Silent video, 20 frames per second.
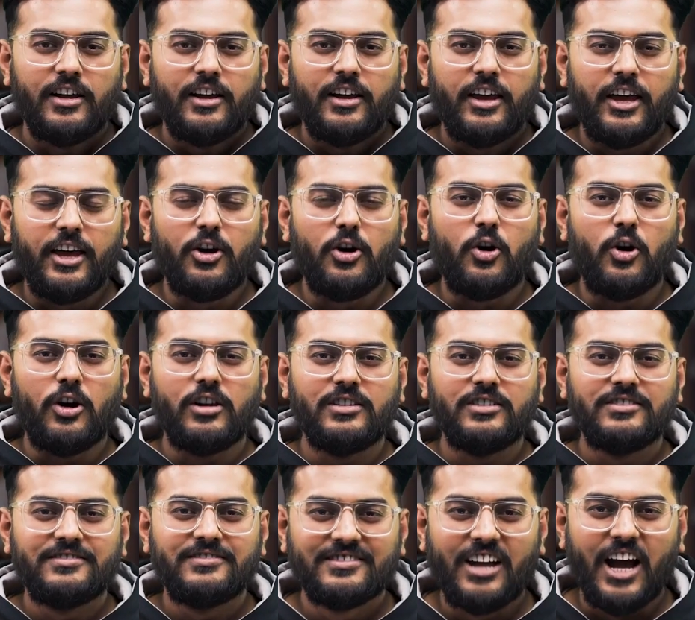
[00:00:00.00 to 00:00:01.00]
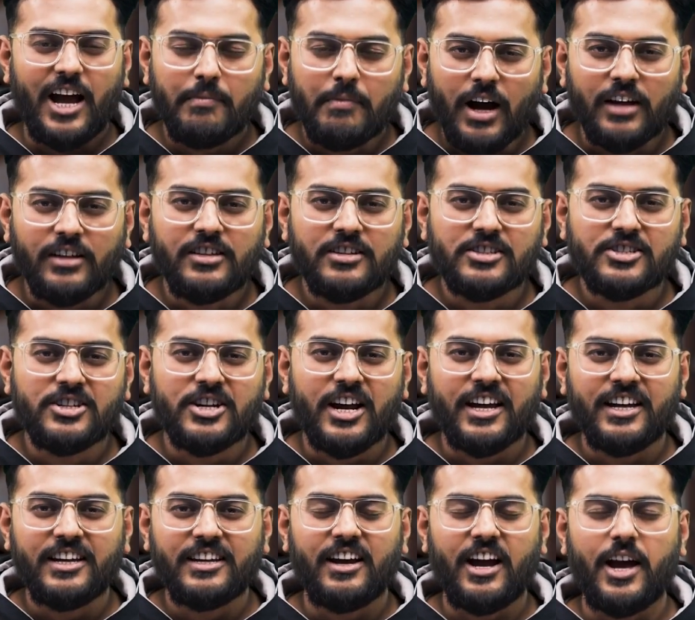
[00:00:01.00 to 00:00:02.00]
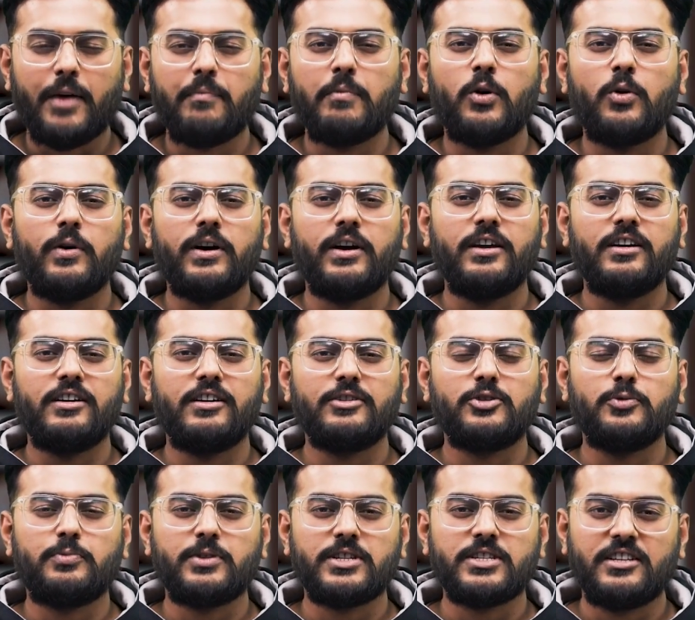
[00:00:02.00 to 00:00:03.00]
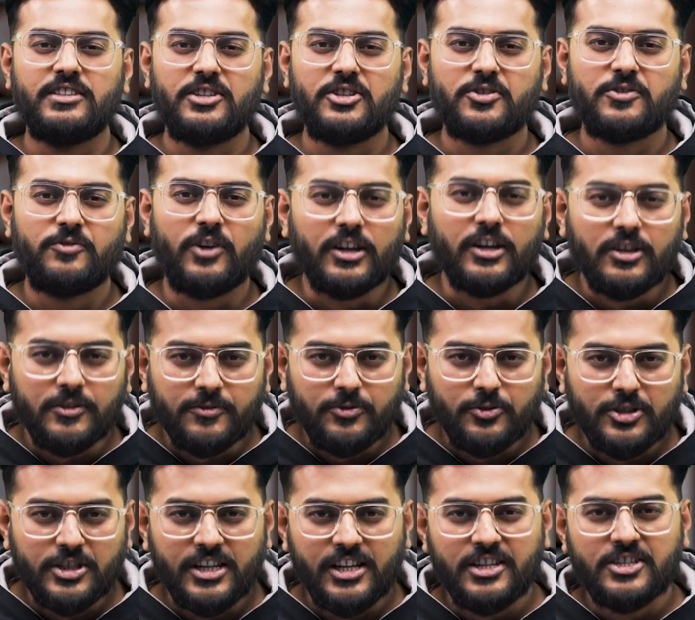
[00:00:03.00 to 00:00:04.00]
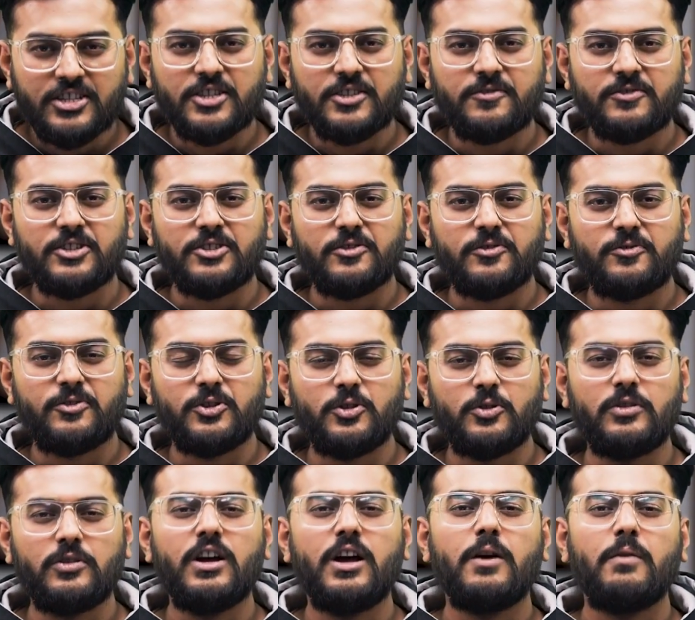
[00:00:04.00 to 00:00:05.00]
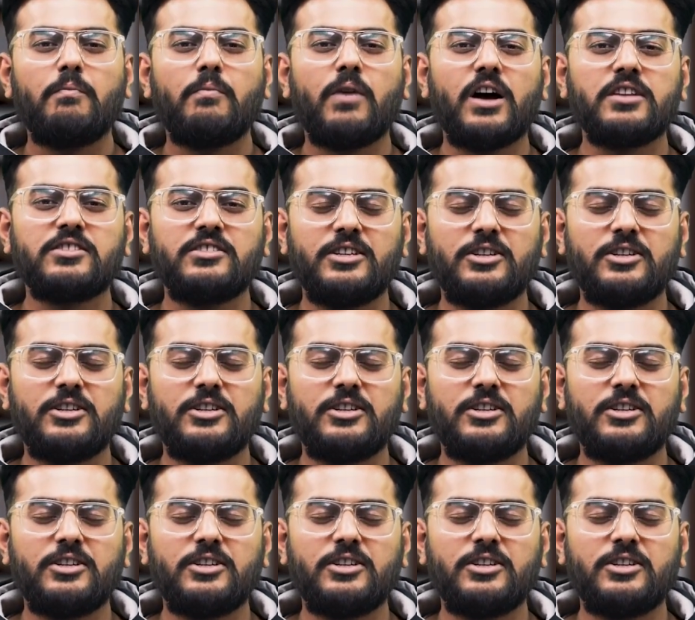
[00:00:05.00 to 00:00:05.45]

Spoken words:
Hey all, I'm Adarsh Rai. I'm over here to present this wonderful series in front of you, Master